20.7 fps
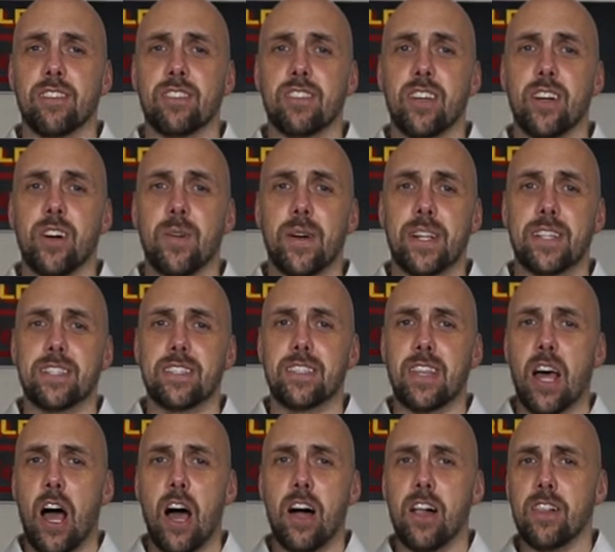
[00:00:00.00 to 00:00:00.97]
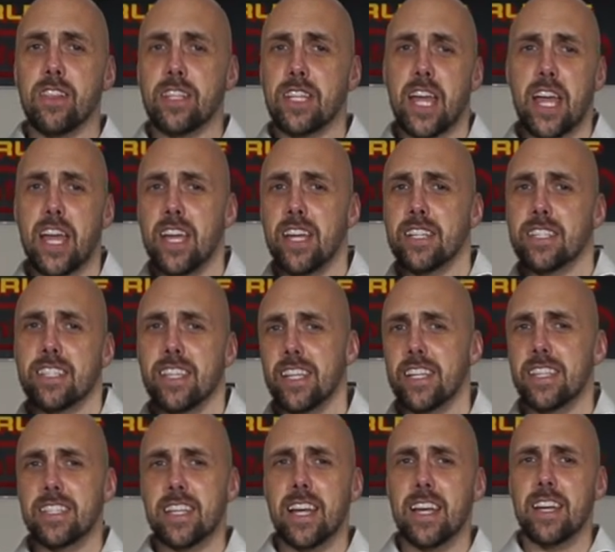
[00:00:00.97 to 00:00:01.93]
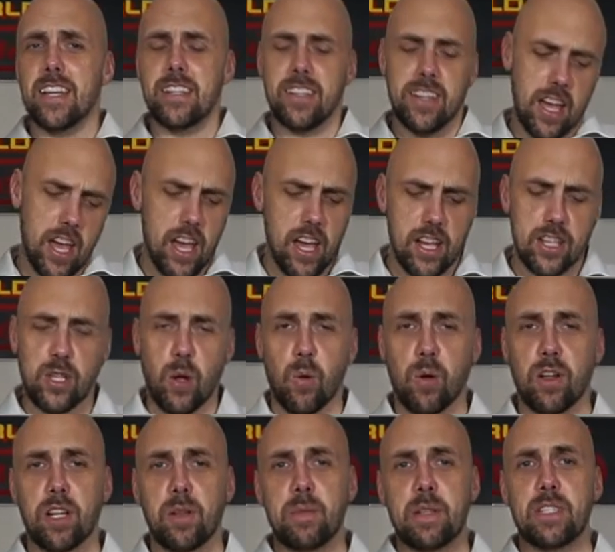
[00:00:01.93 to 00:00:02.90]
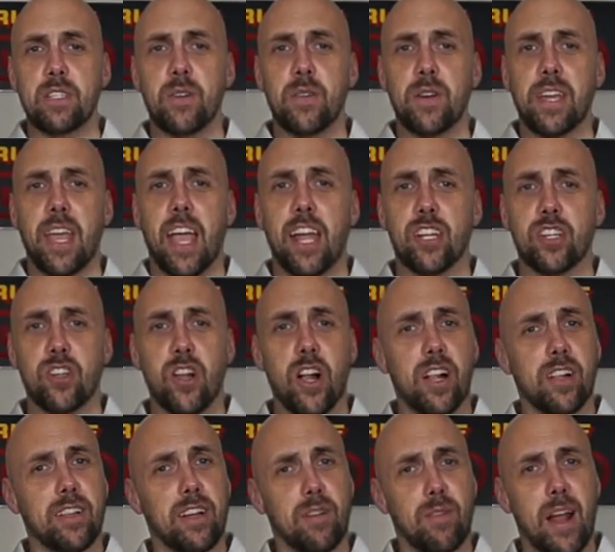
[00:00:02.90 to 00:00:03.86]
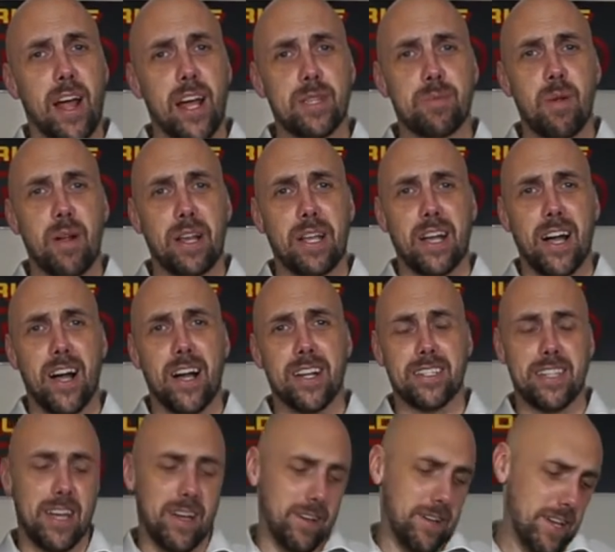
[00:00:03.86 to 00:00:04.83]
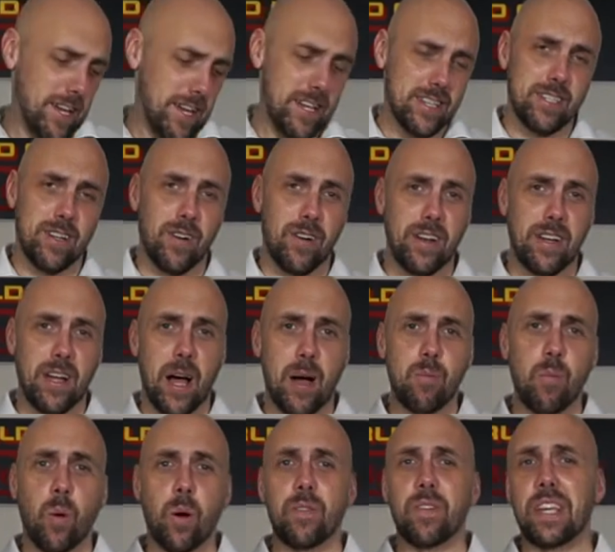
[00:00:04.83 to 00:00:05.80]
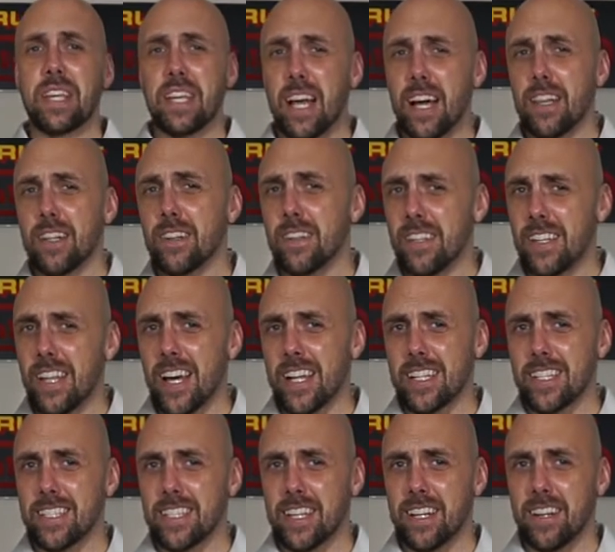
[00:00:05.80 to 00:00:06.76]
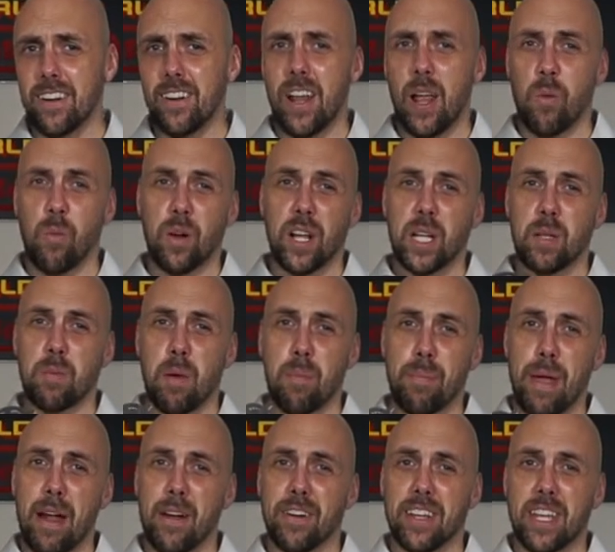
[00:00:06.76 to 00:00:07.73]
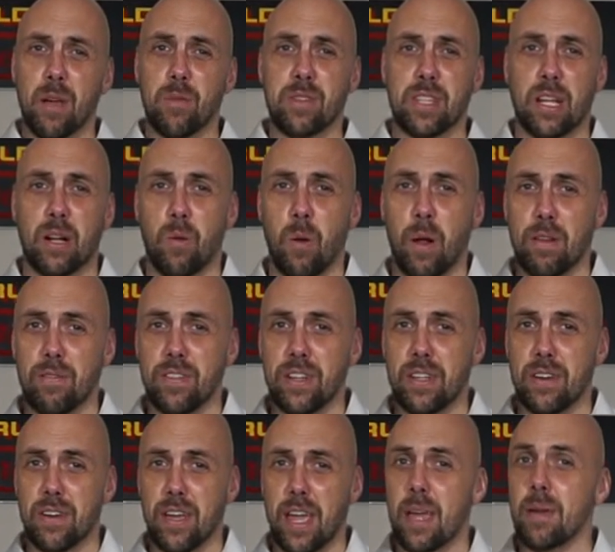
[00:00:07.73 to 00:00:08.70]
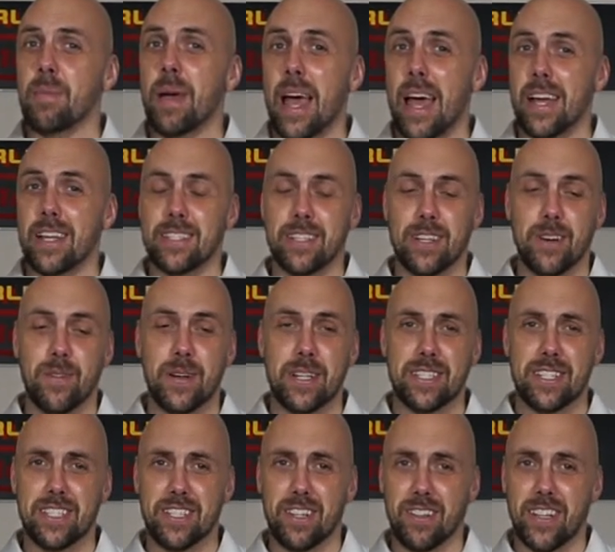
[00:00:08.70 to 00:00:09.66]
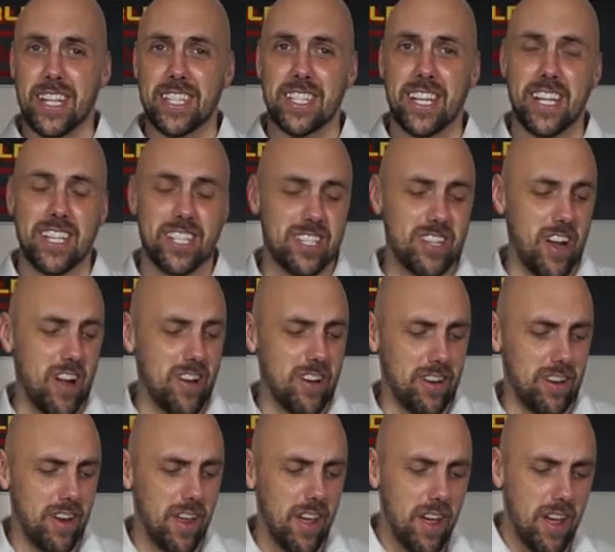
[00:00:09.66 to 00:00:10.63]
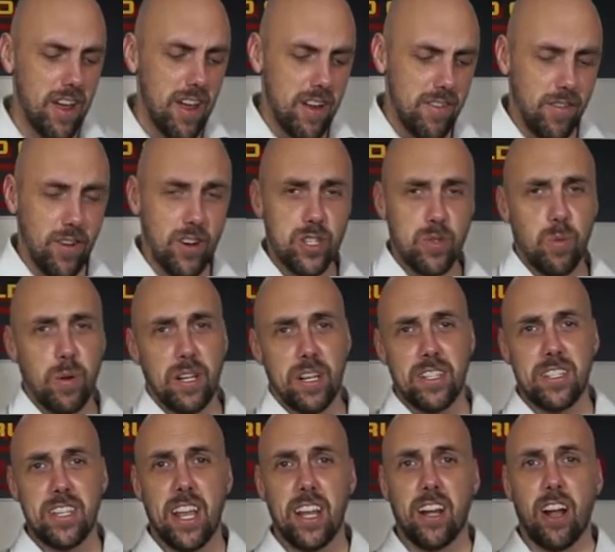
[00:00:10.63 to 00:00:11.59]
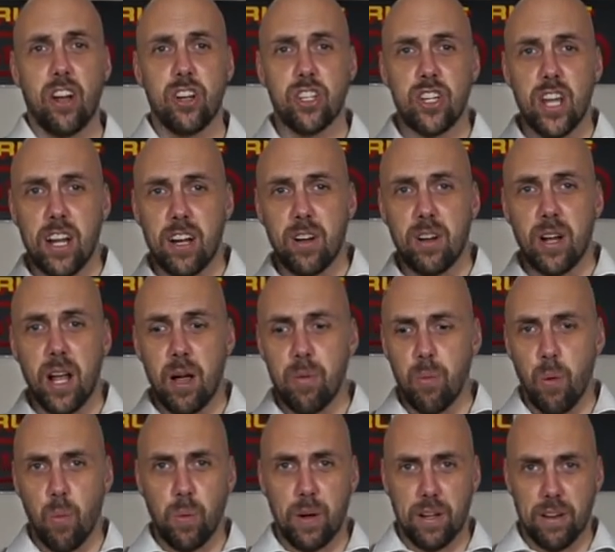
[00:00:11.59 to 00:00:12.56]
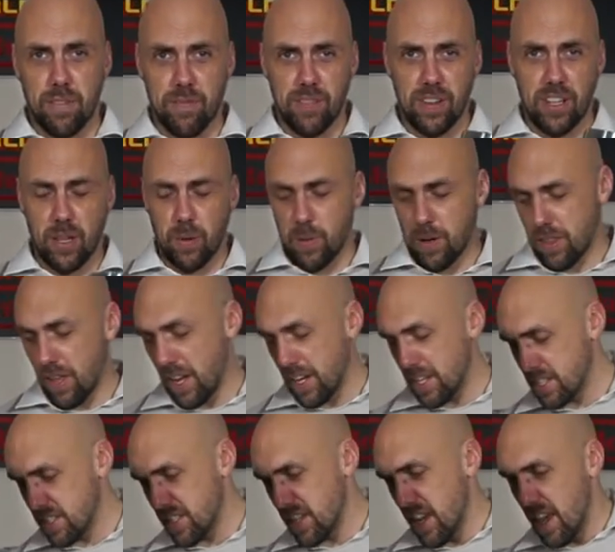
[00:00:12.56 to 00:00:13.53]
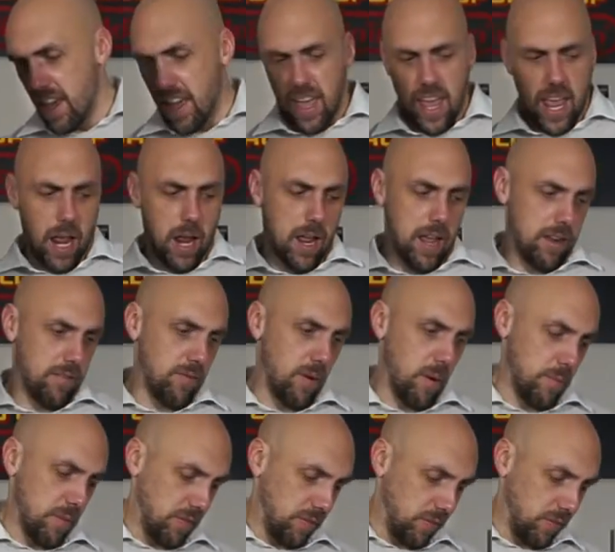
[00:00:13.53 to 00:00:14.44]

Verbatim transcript: So, it's the holiday season, so we're going to be doing a chocolate raspberry cocktail. Sorry, I'm more of a yeller, not a singer, and we're going to be pairing it with a great video game, as always. So let's get started. First, we're going to take our shaker cup, we're going to fill it with ice, and from the